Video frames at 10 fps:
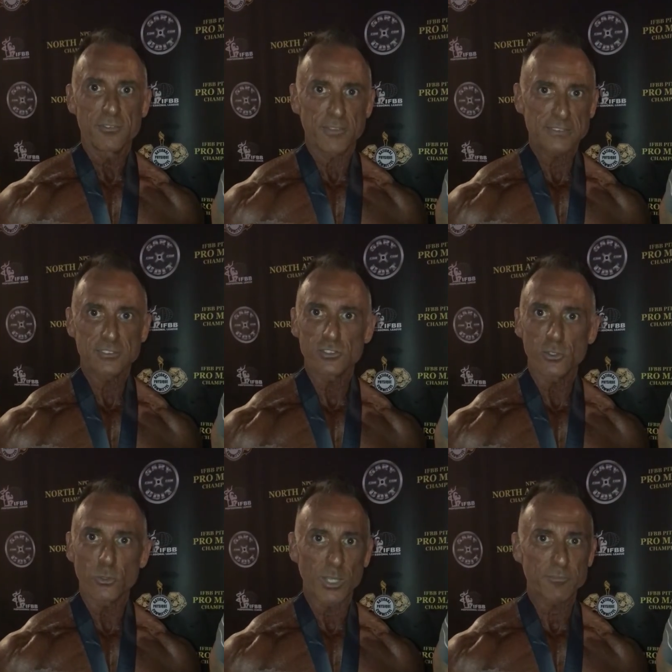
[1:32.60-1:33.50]
fixes, no
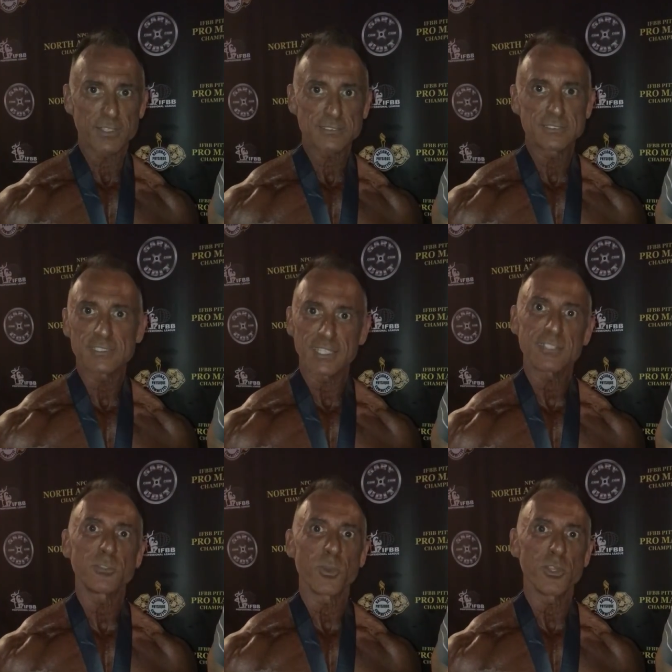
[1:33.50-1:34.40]
quick fixes to
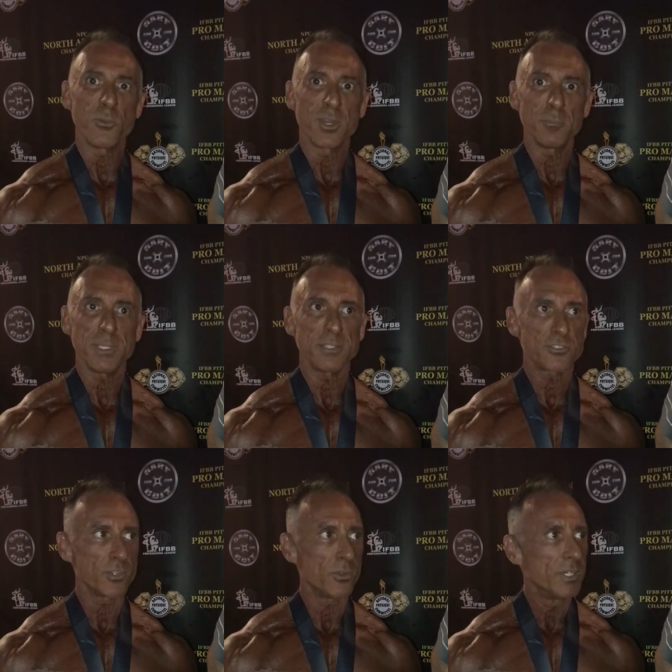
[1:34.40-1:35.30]
get to where you want to be.
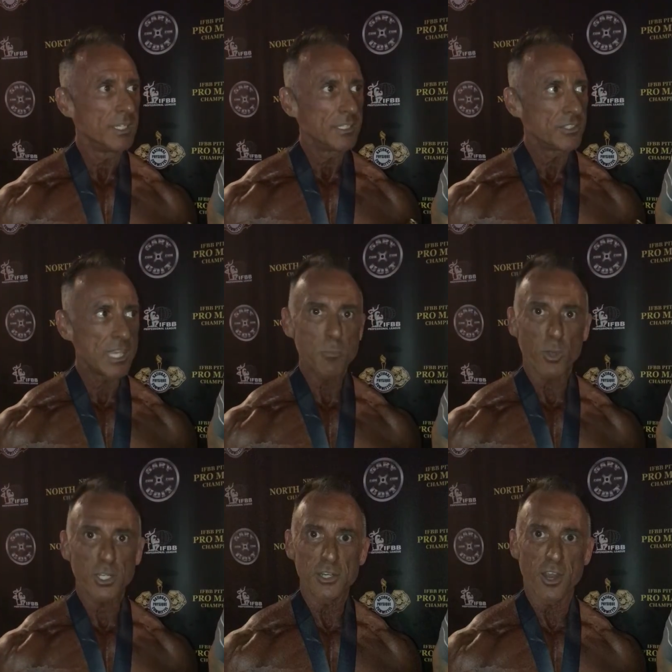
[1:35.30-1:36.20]
So keep
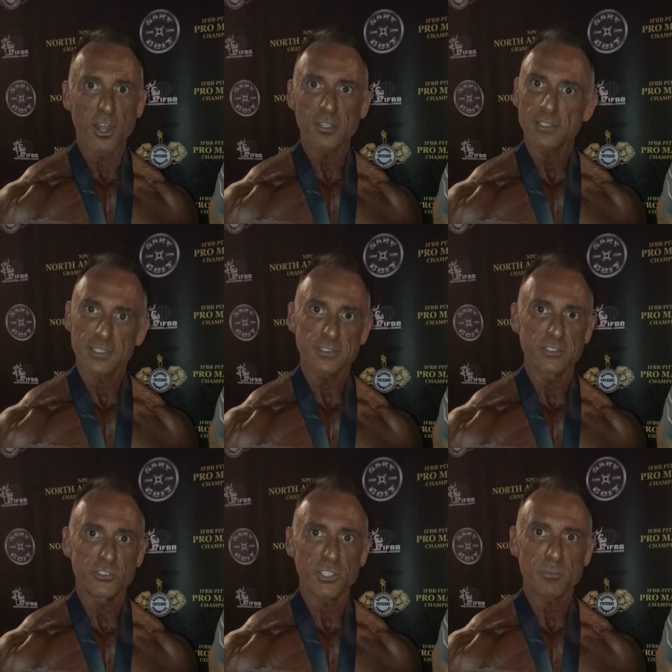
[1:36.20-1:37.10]
working hard, get to
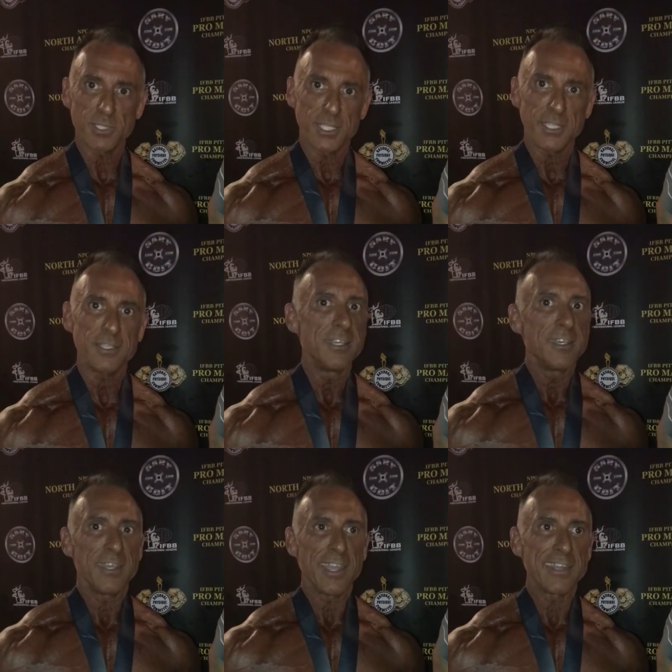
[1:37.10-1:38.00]
the gym, eat,
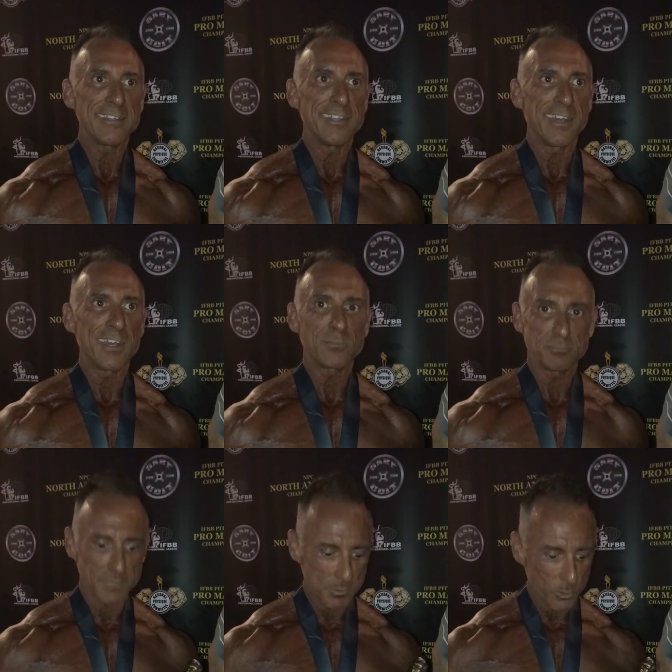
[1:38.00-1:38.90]

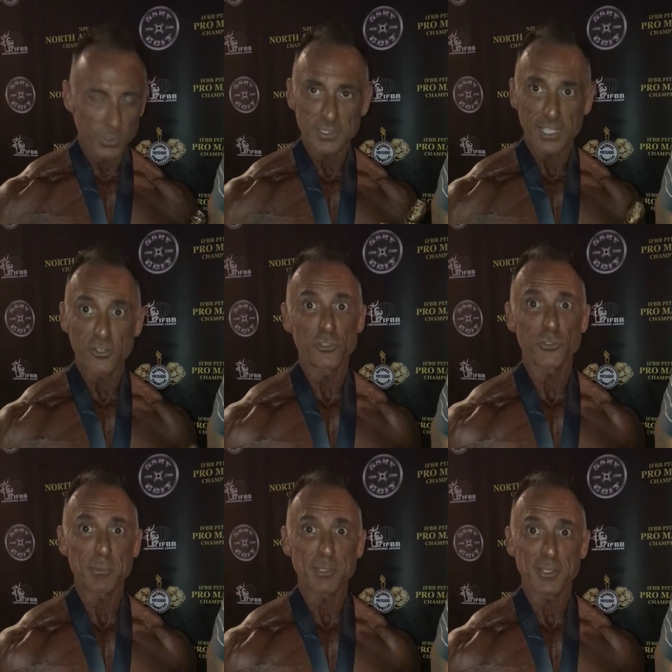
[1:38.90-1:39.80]
and maybe one day your
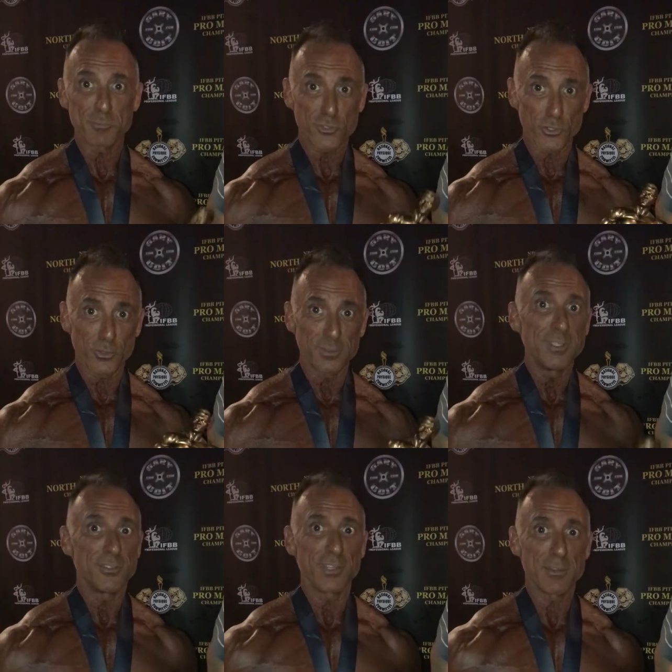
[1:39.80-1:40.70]
dream can come true and
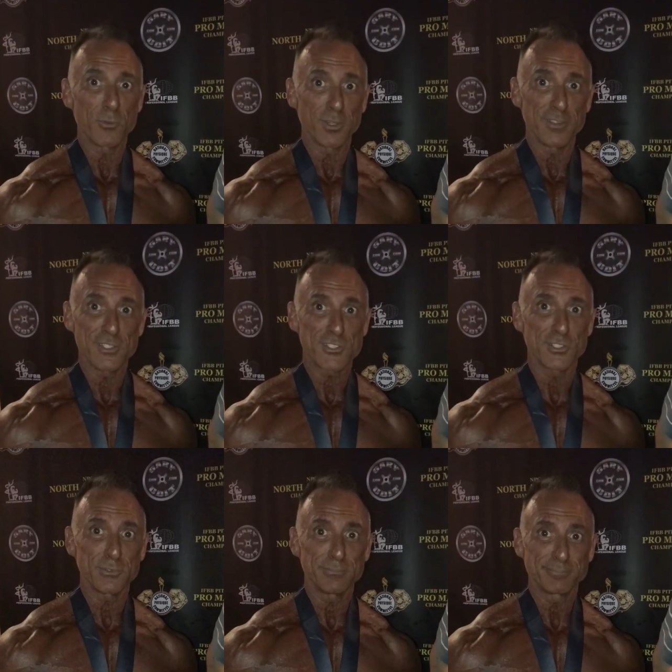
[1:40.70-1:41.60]
you can have one of these too.